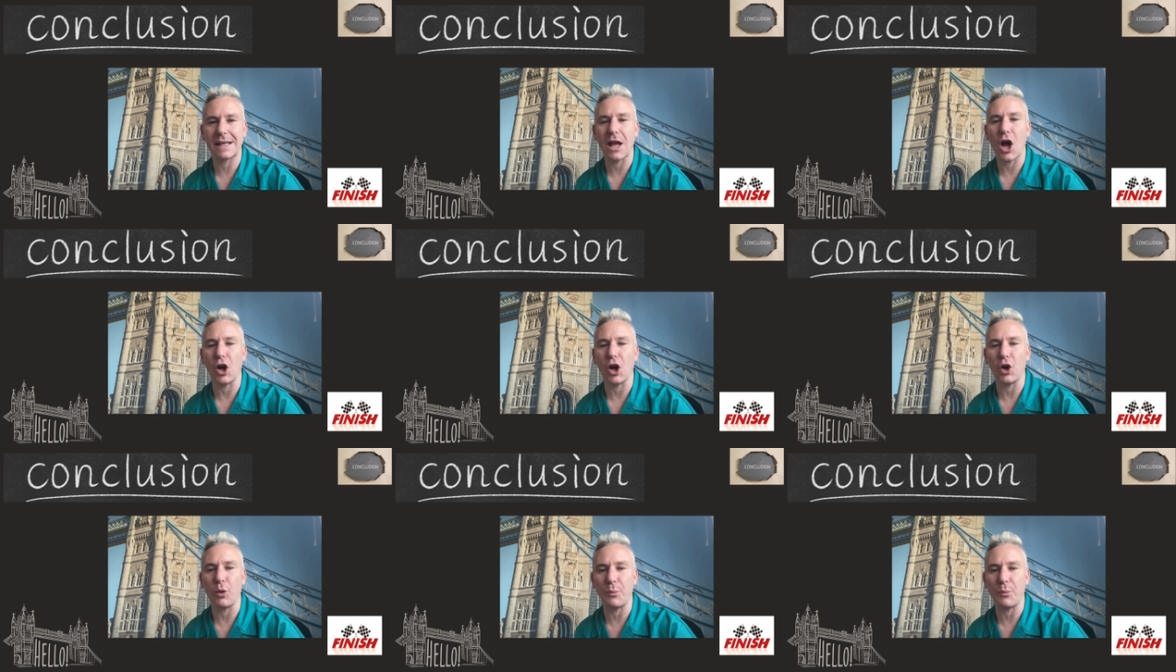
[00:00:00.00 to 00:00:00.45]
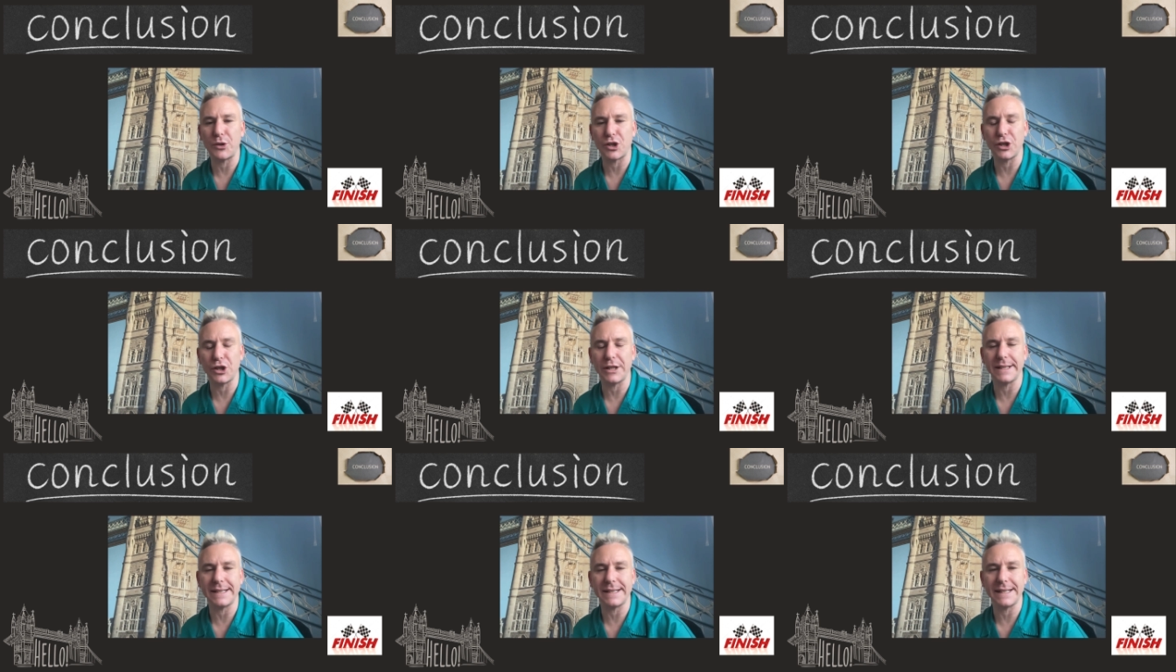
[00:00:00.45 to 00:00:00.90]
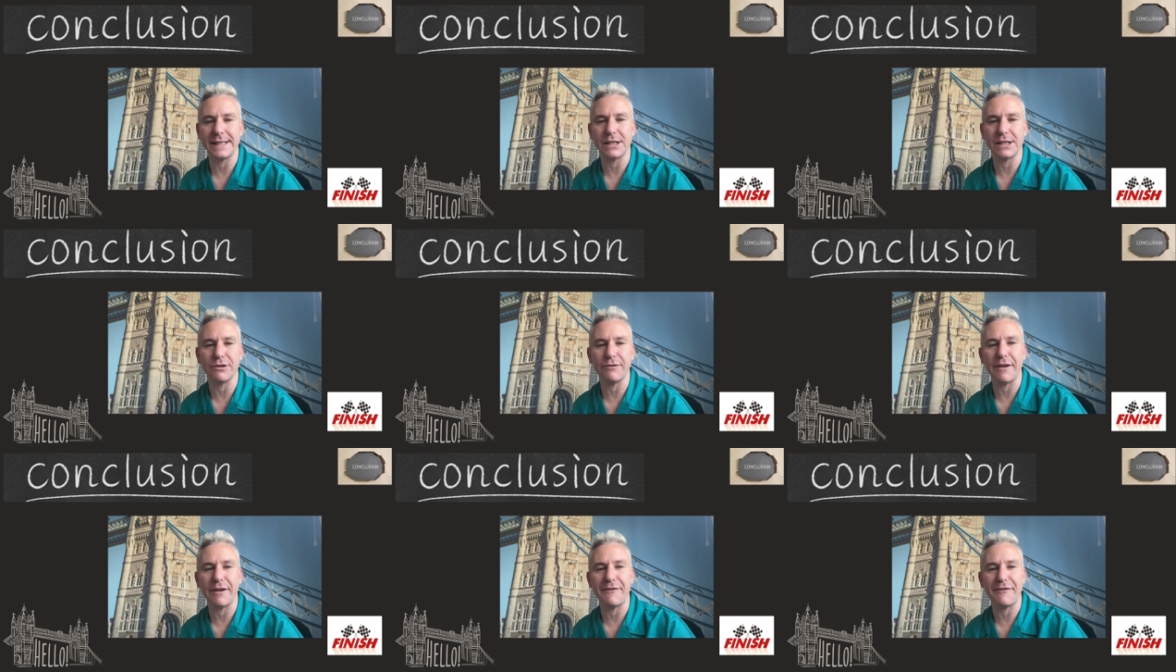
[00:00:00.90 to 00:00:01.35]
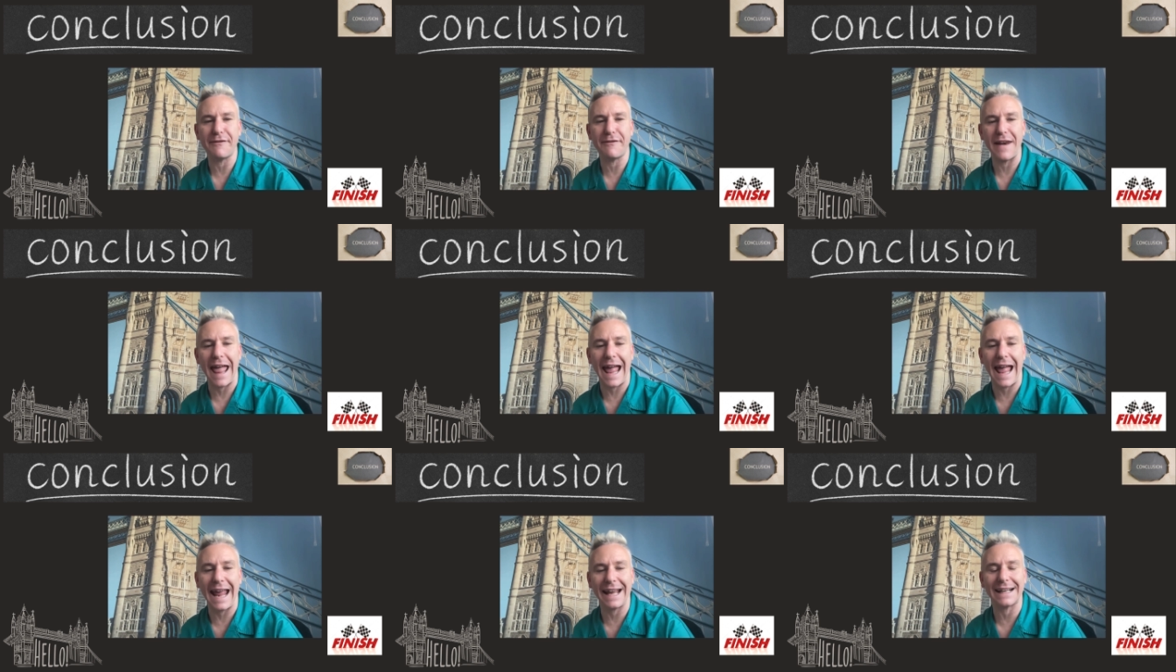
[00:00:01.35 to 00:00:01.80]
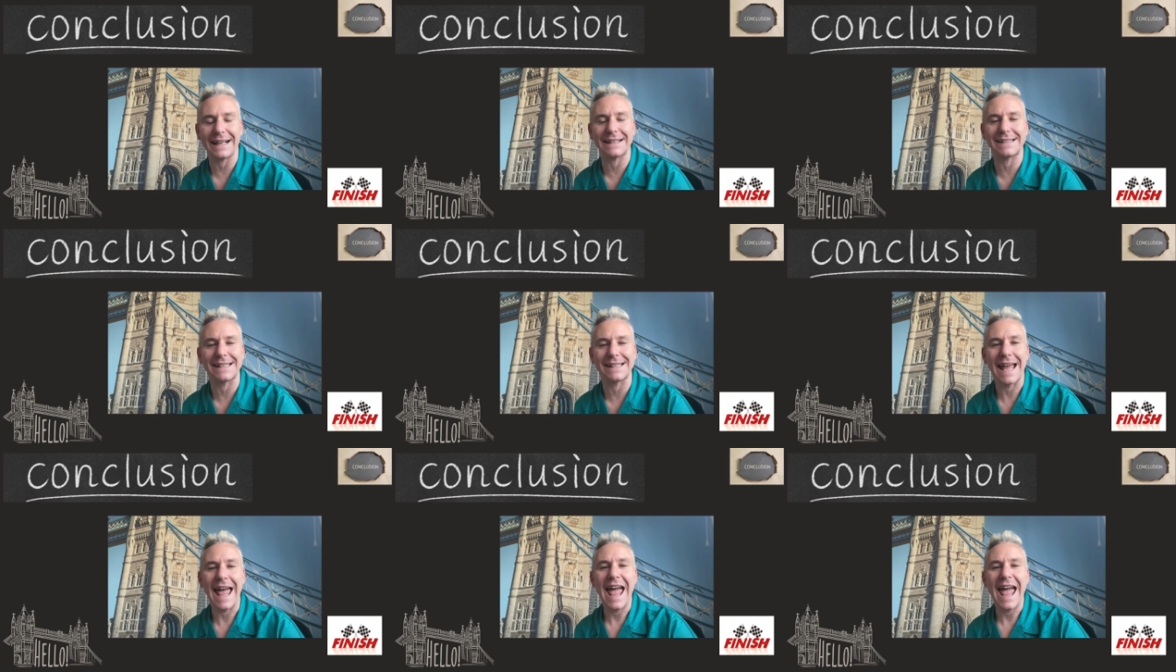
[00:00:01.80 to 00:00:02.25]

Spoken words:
an opportunity to reflect.